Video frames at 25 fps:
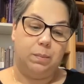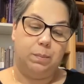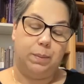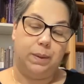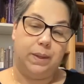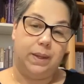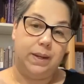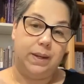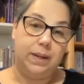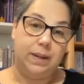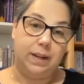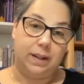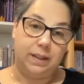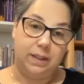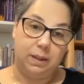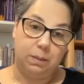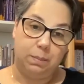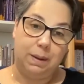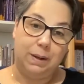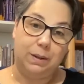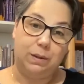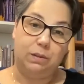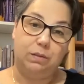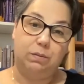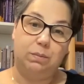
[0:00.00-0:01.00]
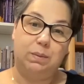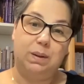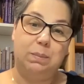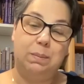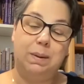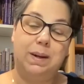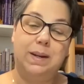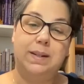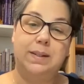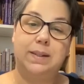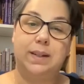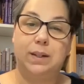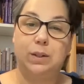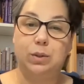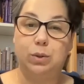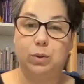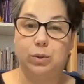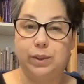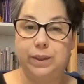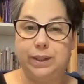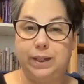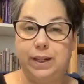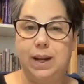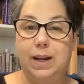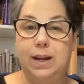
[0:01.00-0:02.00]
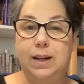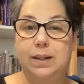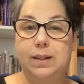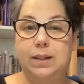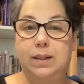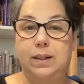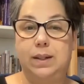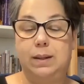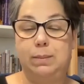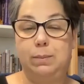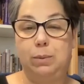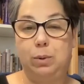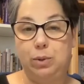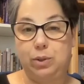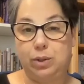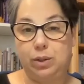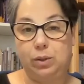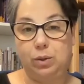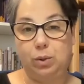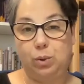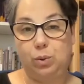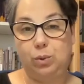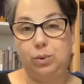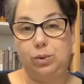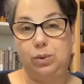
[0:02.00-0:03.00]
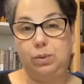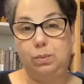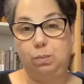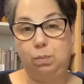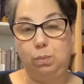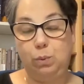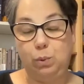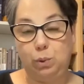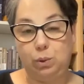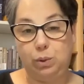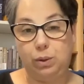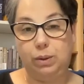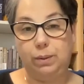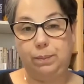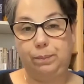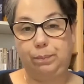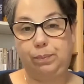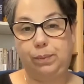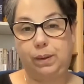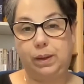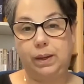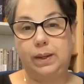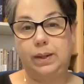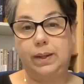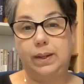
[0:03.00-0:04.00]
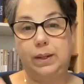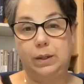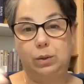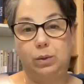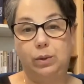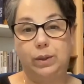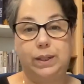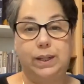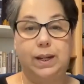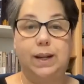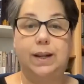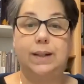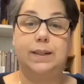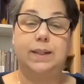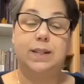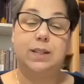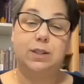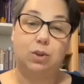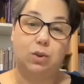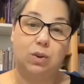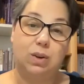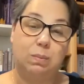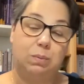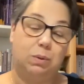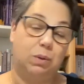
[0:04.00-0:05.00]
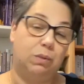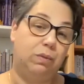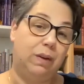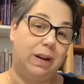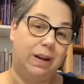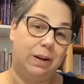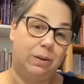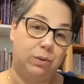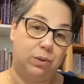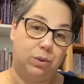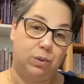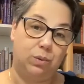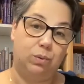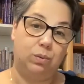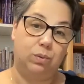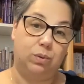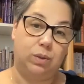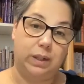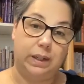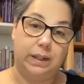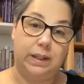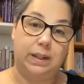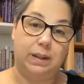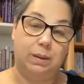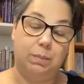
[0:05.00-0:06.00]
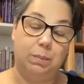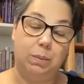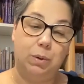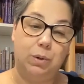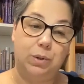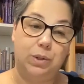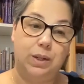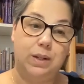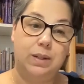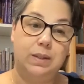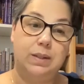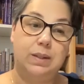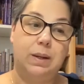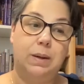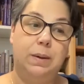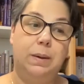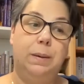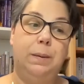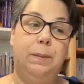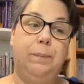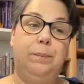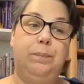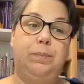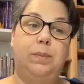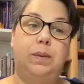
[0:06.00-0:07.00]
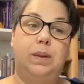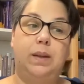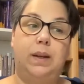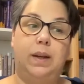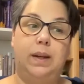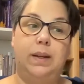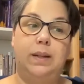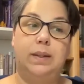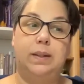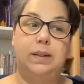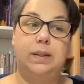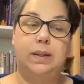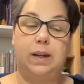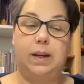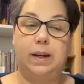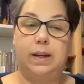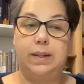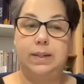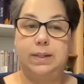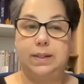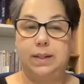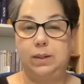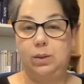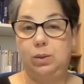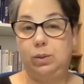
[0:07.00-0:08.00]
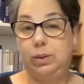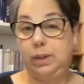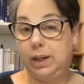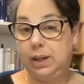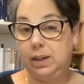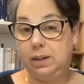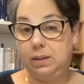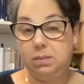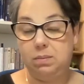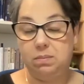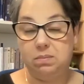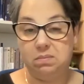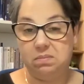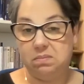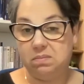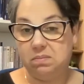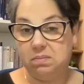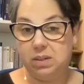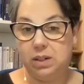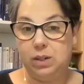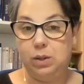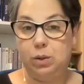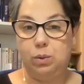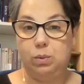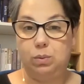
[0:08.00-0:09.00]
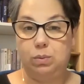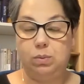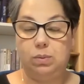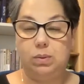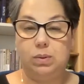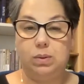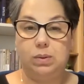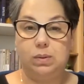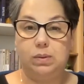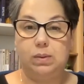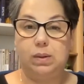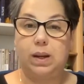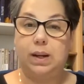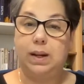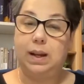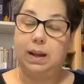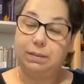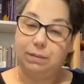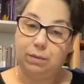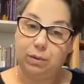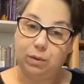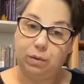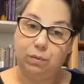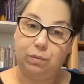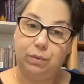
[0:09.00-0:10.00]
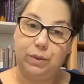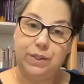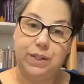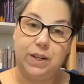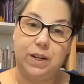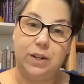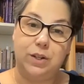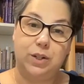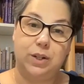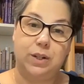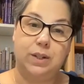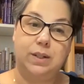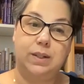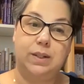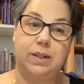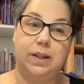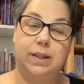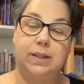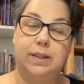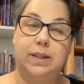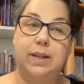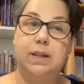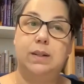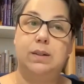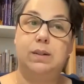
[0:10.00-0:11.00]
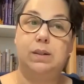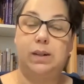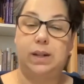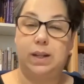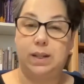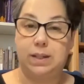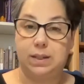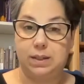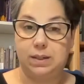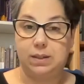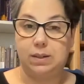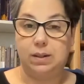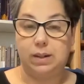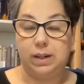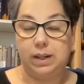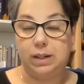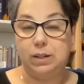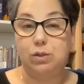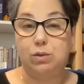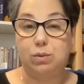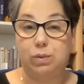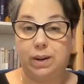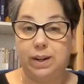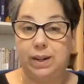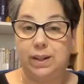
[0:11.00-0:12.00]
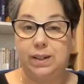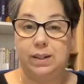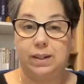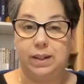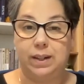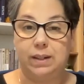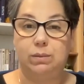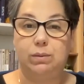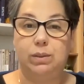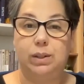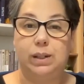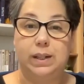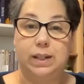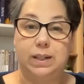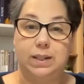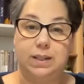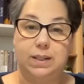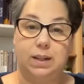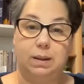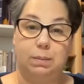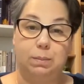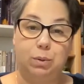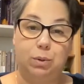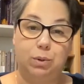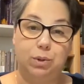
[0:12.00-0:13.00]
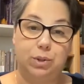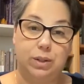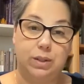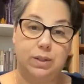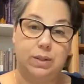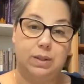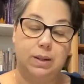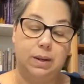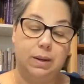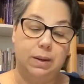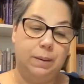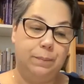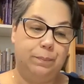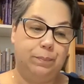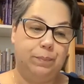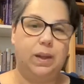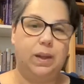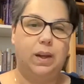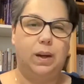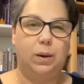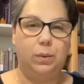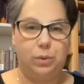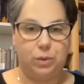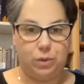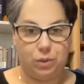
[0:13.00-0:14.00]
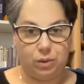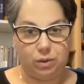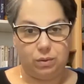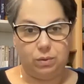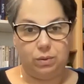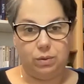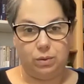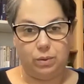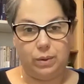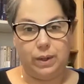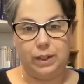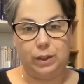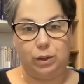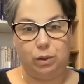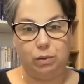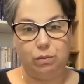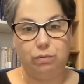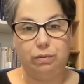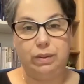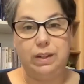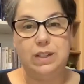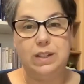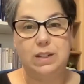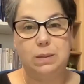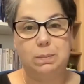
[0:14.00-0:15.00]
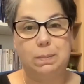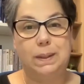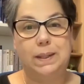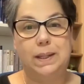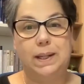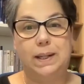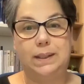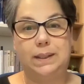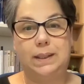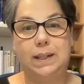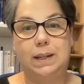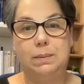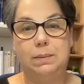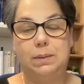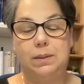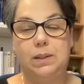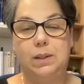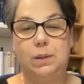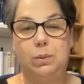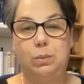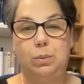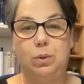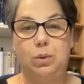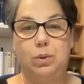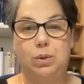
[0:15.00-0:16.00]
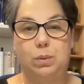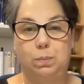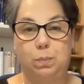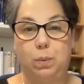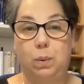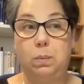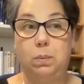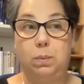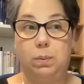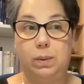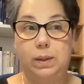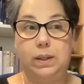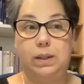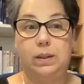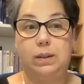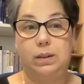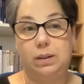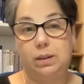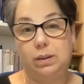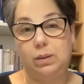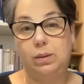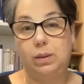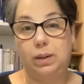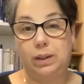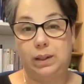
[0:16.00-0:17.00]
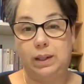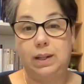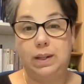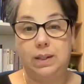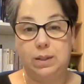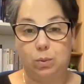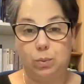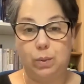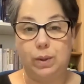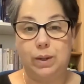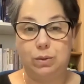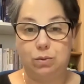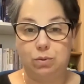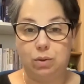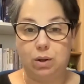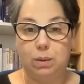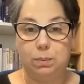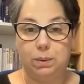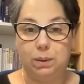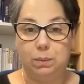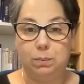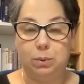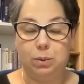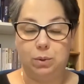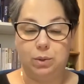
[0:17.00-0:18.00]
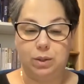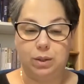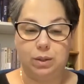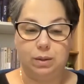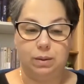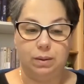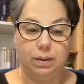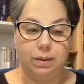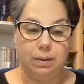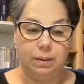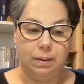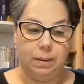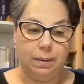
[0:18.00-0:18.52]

But then at the back of my mind, I already had the emotion code book, and I already had a script of how to clear emotions. And I said, okay, I'll have a conversation, and then let's try and release emotions. I was quite convinced by that time that there was probably at least one trapped emotion.